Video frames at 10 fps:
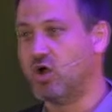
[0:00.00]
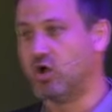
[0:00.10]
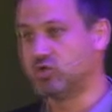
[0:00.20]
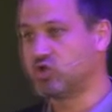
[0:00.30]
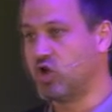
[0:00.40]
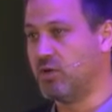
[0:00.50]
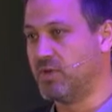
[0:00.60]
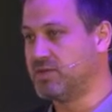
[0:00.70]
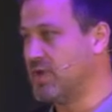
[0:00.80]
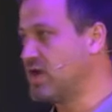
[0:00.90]
on
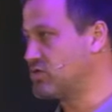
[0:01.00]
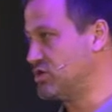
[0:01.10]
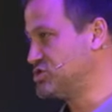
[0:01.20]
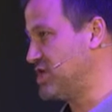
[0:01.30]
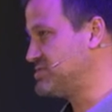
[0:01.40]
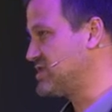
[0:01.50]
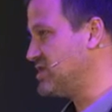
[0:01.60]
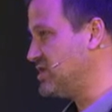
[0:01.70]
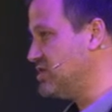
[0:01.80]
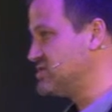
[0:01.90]
common microchips that
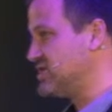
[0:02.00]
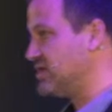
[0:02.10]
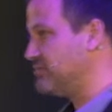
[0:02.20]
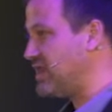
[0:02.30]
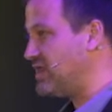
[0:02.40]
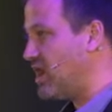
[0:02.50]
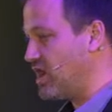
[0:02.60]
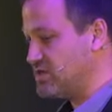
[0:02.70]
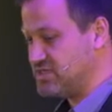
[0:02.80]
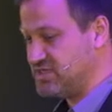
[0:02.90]
are used in many
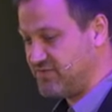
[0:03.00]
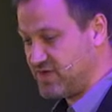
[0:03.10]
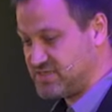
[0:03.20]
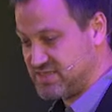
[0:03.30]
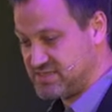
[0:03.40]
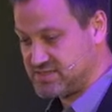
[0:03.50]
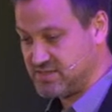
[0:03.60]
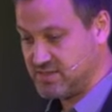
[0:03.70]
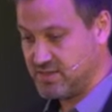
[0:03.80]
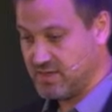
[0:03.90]
IoT devices.
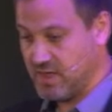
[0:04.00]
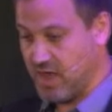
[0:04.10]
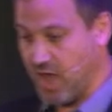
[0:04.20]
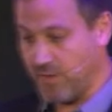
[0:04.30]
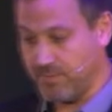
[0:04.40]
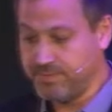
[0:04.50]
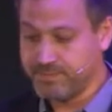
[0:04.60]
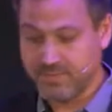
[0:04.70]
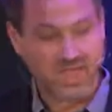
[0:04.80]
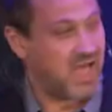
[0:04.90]
Um,
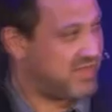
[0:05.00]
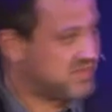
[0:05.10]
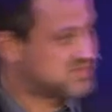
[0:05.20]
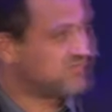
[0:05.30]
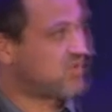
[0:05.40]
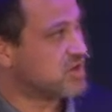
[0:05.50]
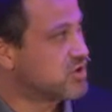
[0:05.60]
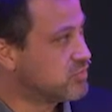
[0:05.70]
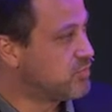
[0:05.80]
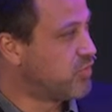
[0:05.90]
and there's a very
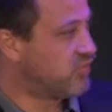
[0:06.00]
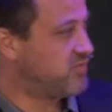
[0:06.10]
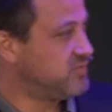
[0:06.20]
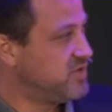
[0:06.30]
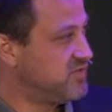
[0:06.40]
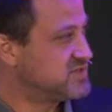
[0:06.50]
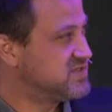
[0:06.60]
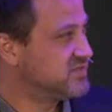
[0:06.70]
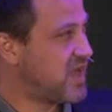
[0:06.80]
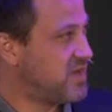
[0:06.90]
good report from the University
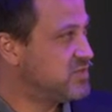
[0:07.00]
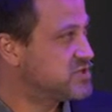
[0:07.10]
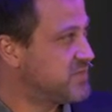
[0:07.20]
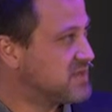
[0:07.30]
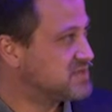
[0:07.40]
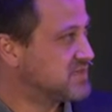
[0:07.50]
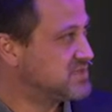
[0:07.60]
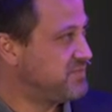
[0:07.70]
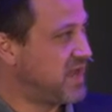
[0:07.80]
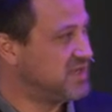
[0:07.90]
of Cambridge, about
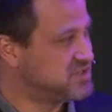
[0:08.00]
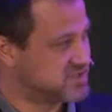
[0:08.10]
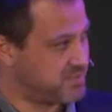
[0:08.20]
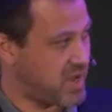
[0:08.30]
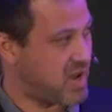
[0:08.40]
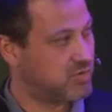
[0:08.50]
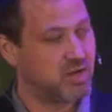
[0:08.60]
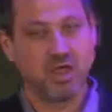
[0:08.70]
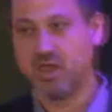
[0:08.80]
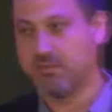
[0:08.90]
60 pages, about
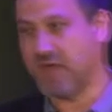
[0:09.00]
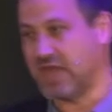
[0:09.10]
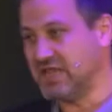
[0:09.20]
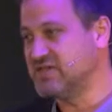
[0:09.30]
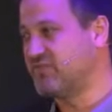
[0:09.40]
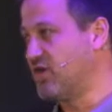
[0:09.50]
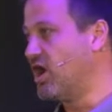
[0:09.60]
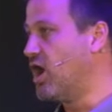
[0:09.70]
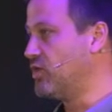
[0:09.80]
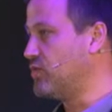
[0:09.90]
many different
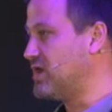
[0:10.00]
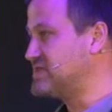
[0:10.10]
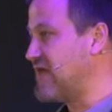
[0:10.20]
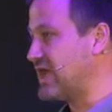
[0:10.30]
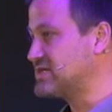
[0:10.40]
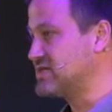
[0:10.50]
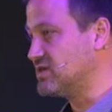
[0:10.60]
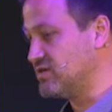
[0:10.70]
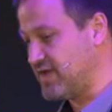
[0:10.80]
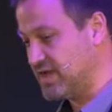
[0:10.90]
hardware attacks that
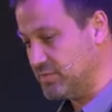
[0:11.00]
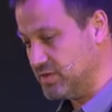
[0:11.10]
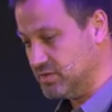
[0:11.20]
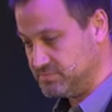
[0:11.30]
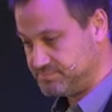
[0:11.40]
are available.